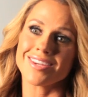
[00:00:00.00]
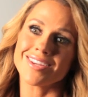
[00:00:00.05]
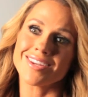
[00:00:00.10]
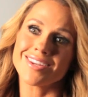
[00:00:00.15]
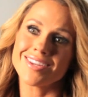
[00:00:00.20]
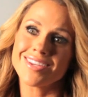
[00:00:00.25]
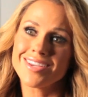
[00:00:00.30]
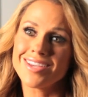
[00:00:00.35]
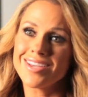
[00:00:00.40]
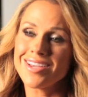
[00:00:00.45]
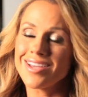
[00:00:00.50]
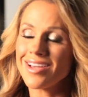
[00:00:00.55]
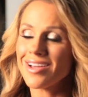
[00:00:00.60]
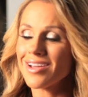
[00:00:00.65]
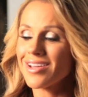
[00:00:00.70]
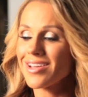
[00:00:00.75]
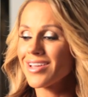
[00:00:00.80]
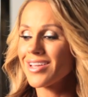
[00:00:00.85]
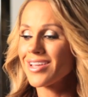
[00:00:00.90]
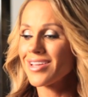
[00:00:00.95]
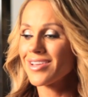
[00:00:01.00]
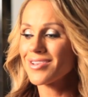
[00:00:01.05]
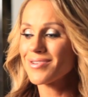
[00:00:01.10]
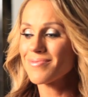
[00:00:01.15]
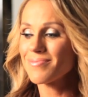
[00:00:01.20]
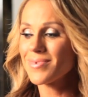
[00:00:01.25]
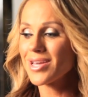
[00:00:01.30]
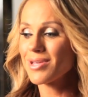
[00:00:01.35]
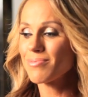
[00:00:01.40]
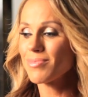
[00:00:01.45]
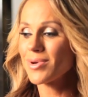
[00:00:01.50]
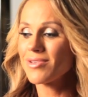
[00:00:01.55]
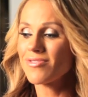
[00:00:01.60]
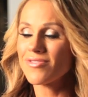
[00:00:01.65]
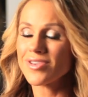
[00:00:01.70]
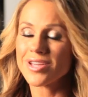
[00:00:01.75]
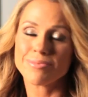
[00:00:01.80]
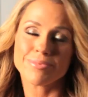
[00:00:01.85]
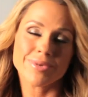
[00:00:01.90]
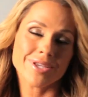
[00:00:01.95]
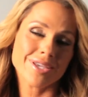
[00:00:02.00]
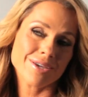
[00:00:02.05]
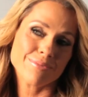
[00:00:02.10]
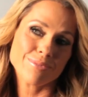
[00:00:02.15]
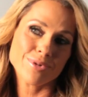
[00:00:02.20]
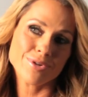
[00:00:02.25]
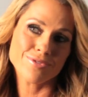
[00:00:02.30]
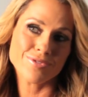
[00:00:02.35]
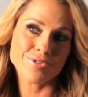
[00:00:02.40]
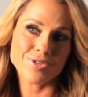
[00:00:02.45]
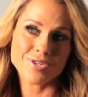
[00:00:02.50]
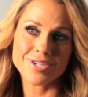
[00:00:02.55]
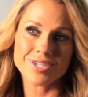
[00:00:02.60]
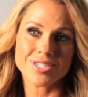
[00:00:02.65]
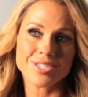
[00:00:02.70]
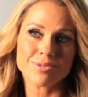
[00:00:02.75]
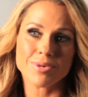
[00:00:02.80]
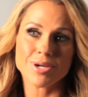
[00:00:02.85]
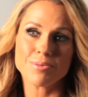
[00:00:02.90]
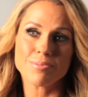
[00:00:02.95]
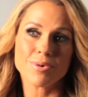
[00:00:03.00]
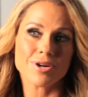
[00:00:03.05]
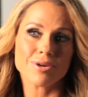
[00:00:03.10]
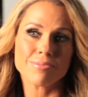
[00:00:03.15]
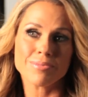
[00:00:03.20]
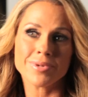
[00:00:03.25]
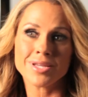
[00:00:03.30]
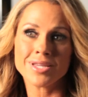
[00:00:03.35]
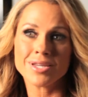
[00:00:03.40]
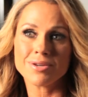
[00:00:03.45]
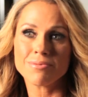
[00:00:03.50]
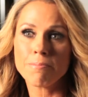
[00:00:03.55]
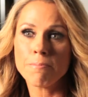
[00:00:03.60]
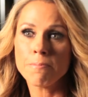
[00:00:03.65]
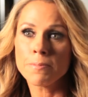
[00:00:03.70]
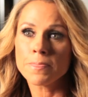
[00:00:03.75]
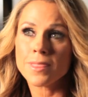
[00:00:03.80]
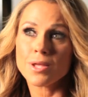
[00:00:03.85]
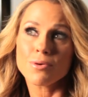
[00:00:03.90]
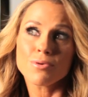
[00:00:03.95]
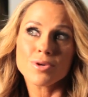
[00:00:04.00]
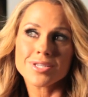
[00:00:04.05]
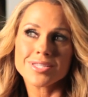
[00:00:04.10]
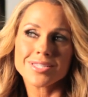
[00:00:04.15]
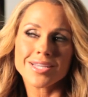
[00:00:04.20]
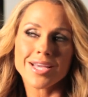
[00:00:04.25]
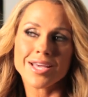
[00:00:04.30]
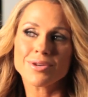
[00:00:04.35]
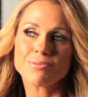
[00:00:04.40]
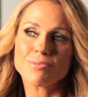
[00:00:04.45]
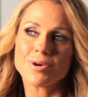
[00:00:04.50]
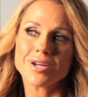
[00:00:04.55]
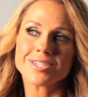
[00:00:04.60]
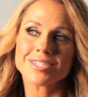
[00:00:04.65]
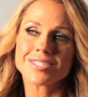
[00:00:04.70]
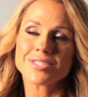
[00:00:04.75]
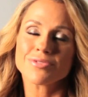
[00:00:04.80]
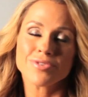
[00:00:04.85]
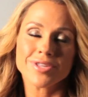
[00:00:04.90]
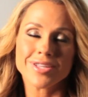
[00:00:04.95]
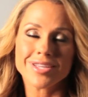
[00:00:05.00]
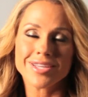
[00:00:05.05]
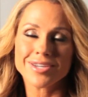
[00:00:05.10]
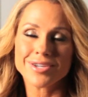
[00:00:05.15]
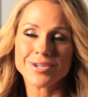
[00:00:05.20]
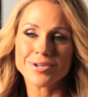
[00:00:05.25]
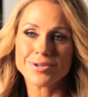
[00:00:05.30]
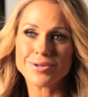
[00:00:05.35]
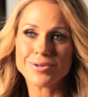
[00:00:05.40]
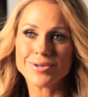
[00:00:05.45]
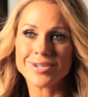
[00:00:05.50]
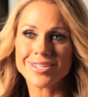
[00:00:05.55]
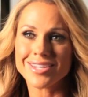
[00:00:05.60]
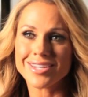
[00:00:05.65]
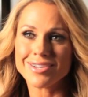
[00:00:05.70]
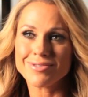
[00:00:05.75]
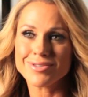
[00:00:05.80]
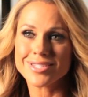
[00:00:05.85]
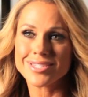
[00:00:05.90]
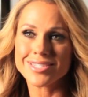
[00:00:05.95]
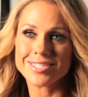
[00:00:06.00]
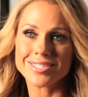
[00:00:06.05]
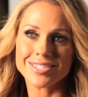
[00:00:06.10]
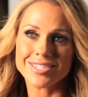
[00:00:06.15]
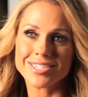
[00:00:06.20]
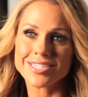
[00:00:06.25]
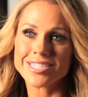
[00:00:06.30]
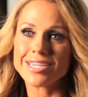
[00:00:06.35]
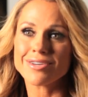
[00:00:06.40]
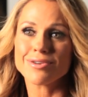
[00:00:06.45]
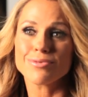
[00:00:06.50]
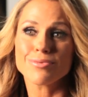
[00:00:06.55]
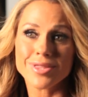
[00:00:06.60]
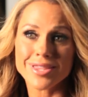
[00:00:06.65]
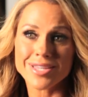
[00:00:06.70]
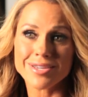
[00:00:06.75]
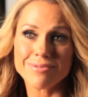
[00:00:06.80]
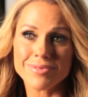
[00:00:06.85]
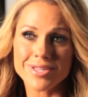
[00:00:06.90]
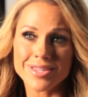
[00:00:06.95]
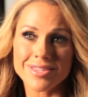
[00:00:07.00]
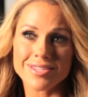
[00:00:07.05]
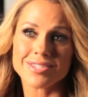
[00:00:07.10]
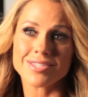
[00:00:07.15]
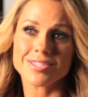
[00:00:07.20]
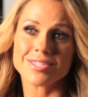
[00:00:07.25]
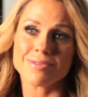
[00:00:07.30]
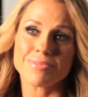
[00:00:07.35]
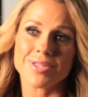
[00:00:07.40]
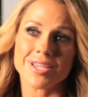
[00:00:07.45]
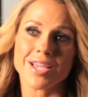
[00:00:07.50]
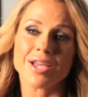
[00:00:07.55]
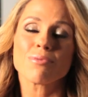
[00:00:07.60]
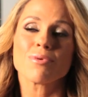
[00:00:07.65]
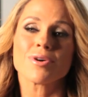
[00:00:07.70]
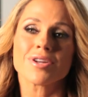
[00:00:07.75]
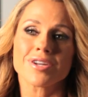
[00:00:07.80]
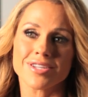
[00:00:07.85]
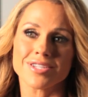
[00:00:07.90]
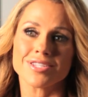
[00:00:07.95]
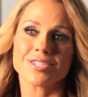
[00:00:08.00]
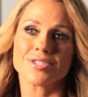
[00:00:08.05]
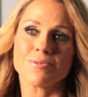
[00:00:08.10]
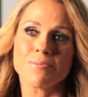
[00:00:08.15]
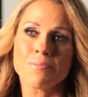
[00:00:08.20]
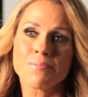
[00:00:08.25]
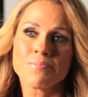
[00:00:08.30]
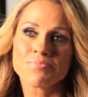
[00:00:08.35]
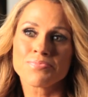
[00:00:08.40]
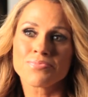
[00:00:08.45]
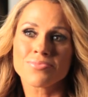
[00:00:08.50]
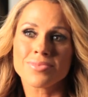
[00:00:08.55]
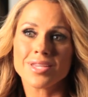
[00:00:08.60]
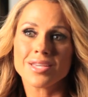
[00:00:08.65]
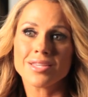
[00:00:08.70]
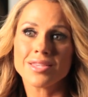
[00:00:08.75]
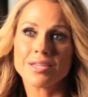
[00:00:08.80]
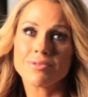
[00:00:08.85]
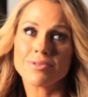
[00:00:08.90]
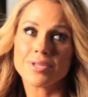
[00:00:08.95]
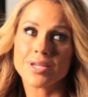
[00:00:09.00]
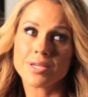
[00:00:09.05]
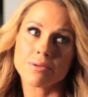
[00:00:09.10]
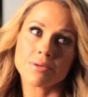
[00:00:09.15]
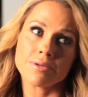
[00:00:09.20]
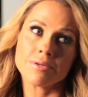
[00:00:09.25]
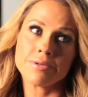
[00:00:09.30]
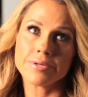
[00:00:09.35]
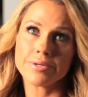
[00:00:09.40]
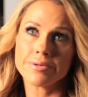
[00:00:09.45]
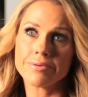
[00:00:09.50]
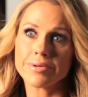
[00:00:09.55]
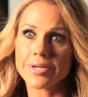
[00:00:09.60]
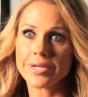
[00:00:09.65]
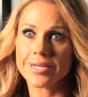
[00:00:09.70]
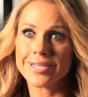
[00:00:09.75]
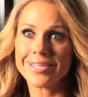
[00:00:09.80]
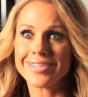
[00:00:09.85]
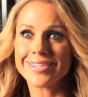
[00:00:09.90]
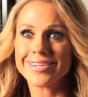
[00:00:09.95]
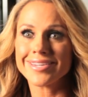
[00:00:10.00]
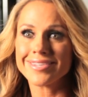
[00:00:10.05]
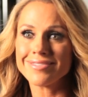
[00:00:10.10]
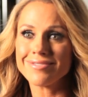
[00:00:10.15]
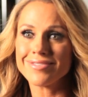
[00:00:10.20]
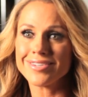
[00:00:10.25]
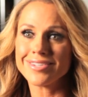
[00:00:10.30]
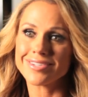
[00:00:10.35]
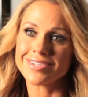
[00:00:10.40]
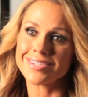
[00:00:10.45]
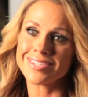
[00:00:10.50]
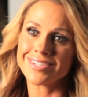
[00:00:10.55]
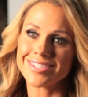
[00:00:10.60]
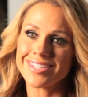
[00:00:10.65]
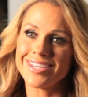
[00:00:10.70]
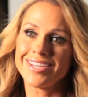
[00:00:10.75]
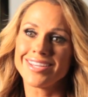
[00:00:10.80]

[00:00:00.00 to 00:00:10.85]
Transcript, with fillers: And I um, had my family come over to my apartment and we all sat and watched the video. And I was sharing with them that this is something I wanted to do. And they were like, oh, all right, you know, why not?